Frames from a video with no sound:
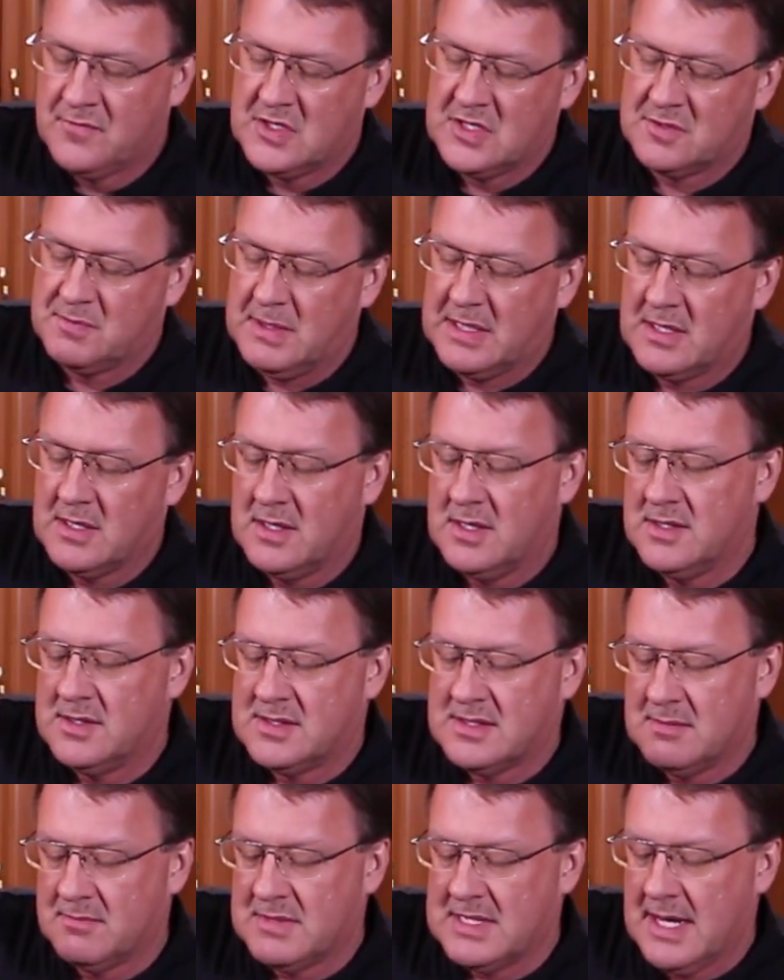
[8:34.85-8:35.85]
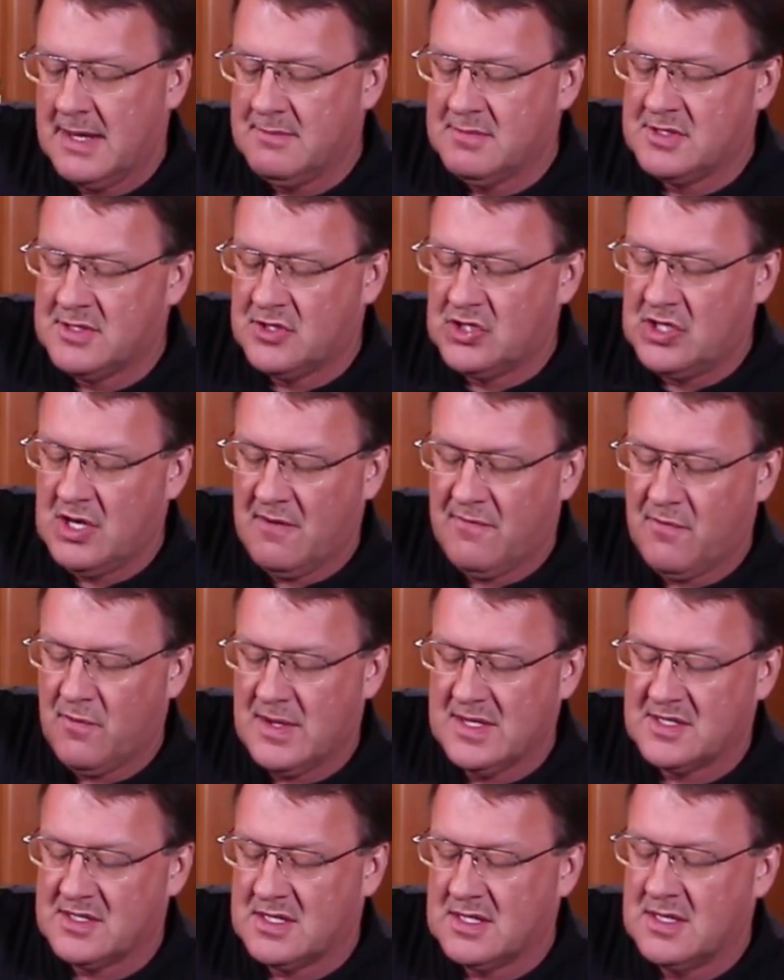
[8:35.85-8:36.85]
Just because sometimes the chef
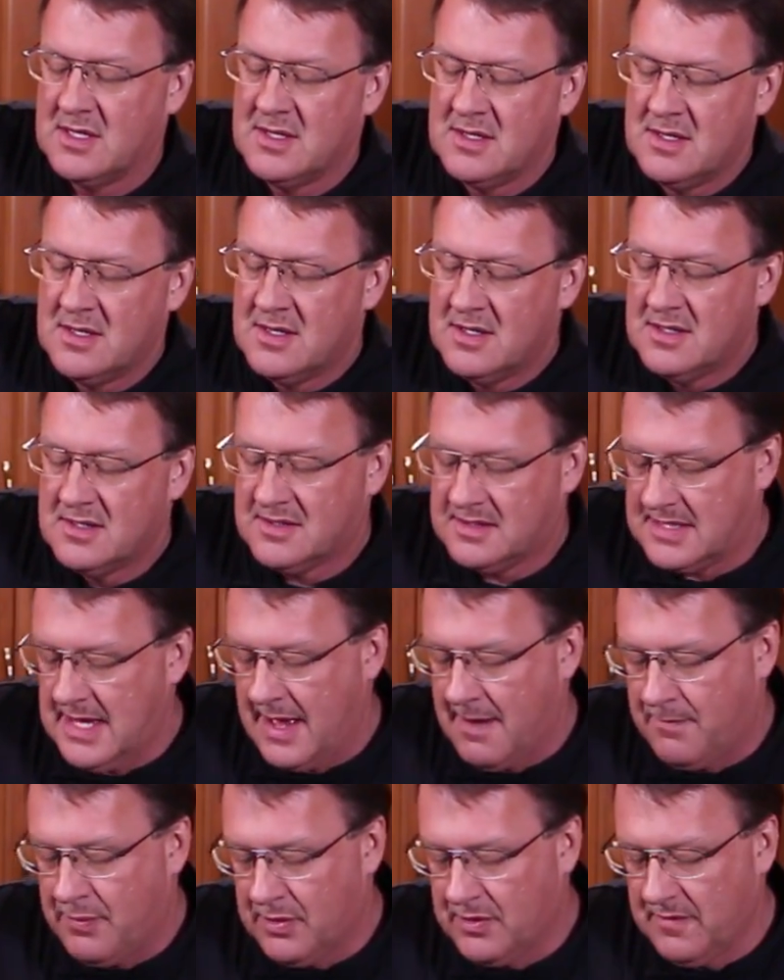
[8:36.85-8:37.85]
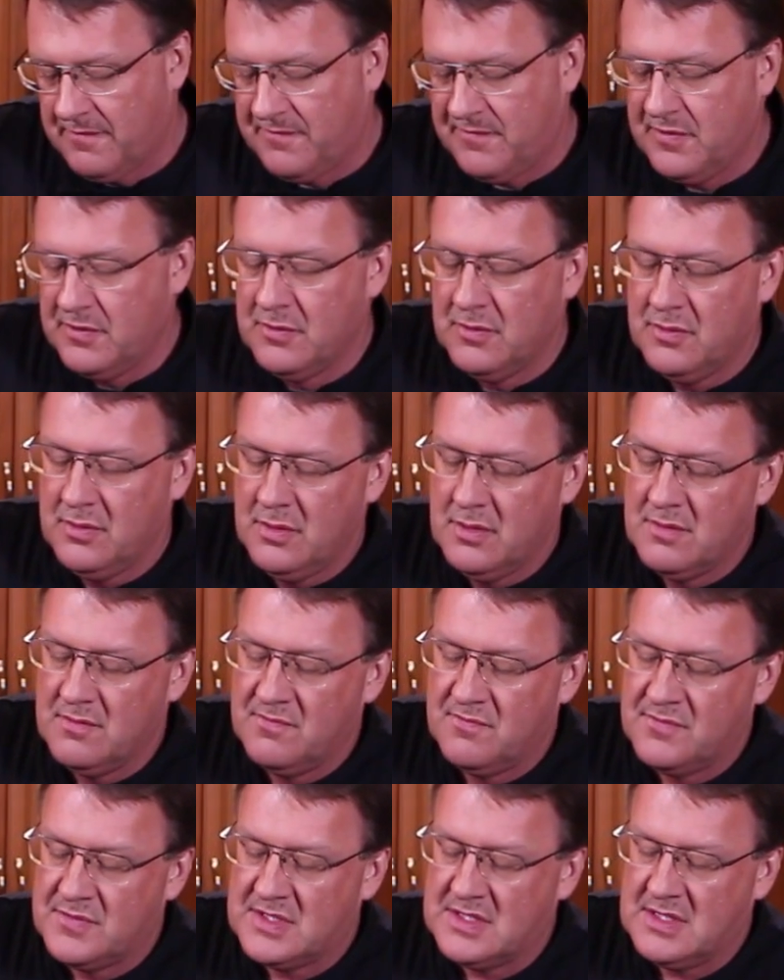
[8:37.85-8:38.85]
wants to sample the food
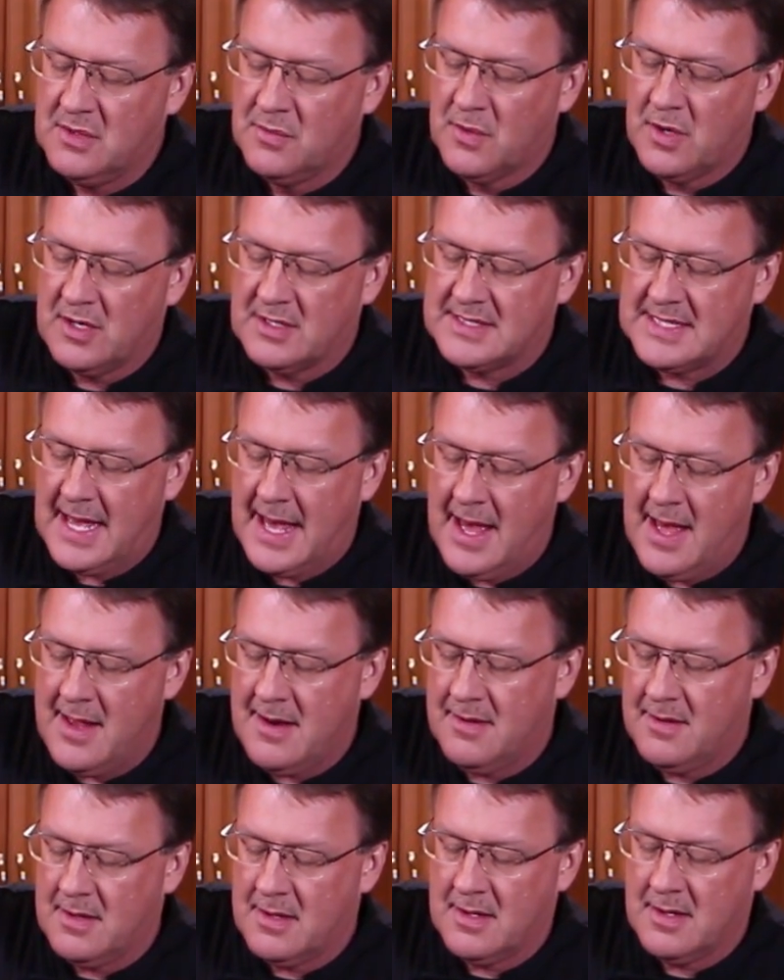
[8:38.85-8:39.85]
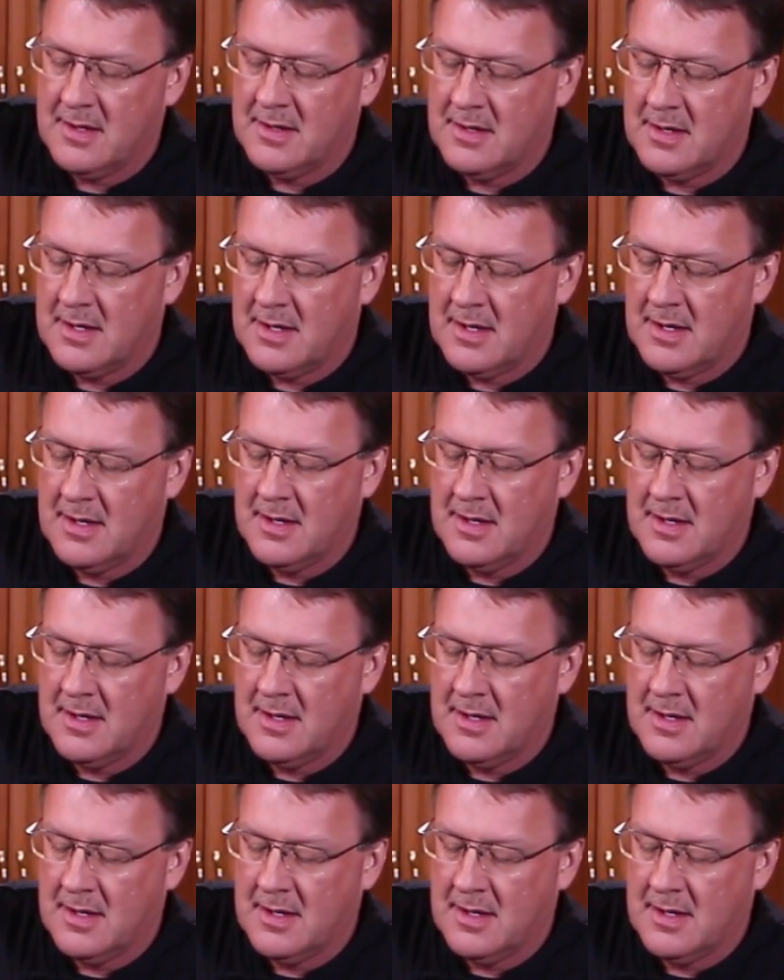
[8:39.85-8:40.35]
and see where it's at and